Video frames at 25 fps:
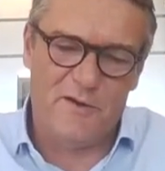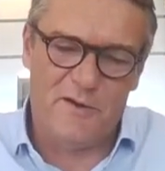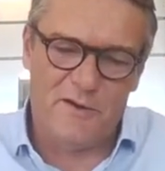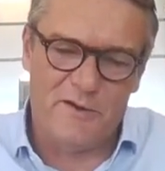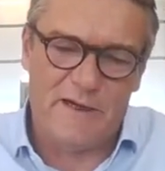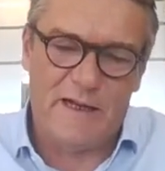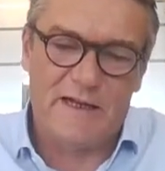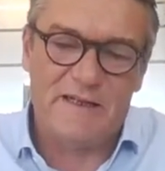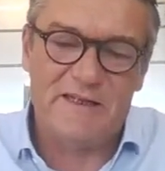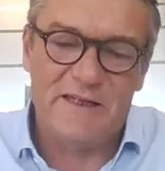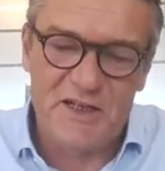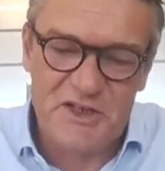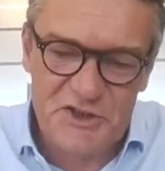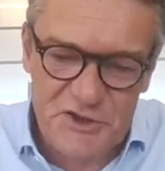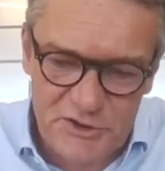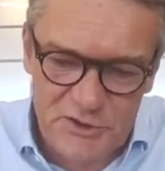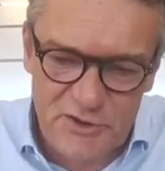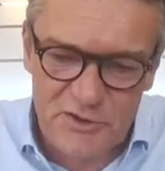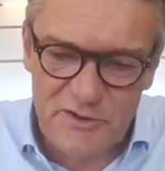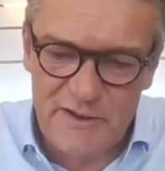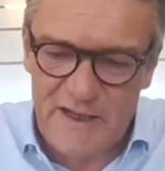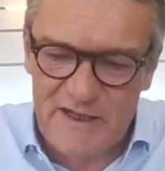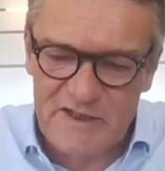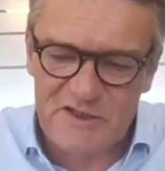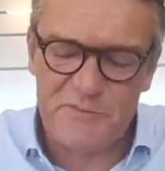
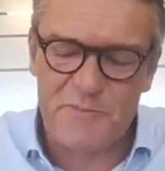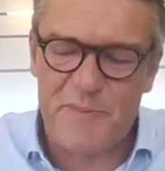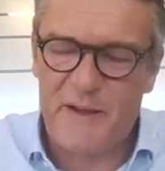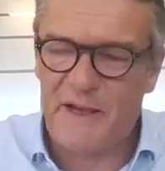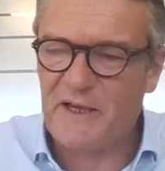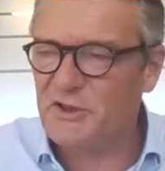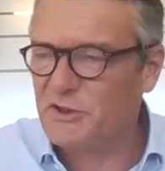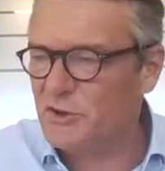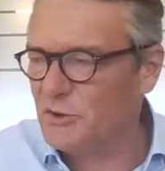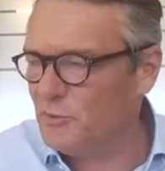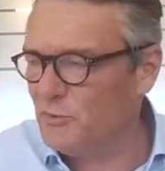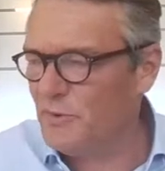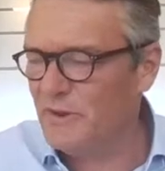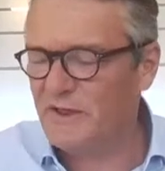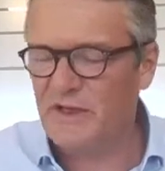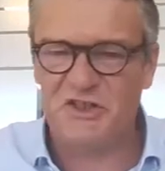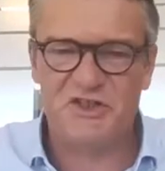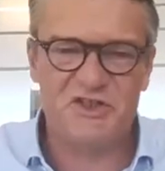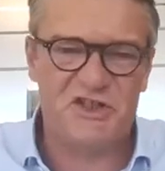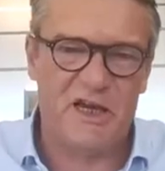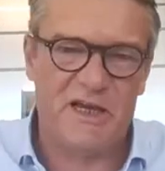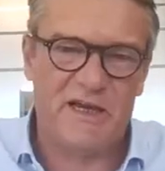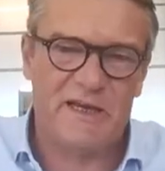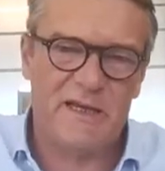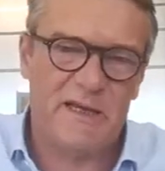additional inspection with a
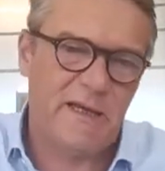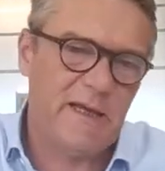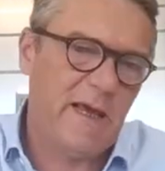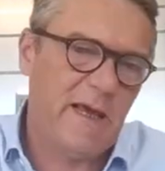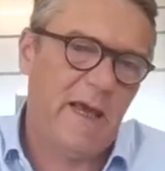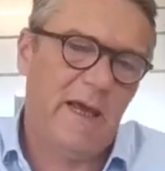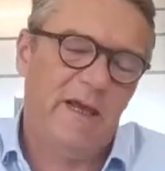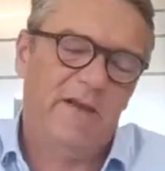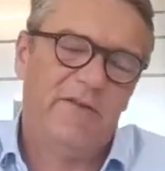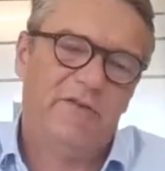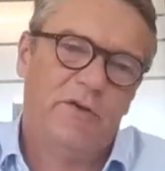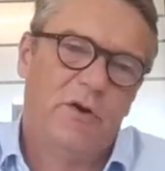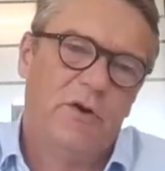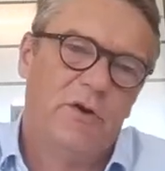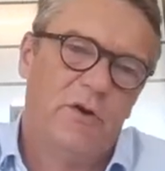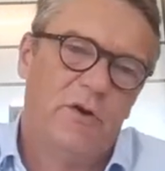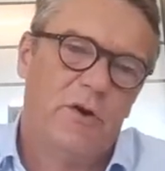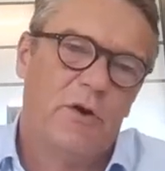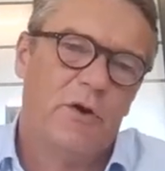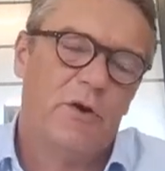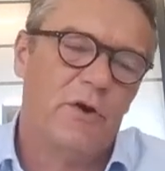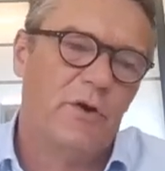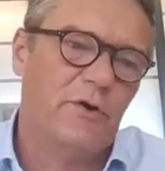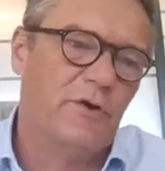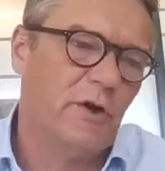check gate
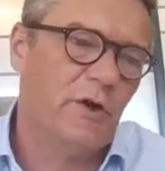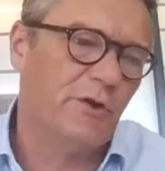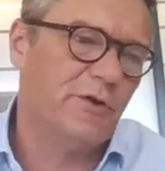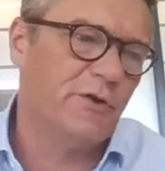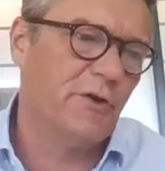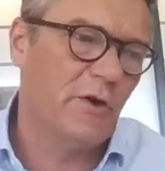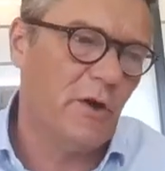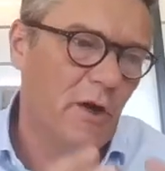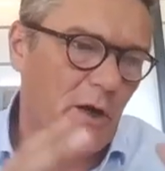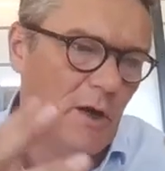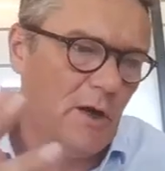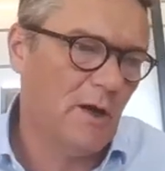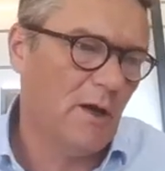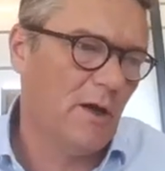or another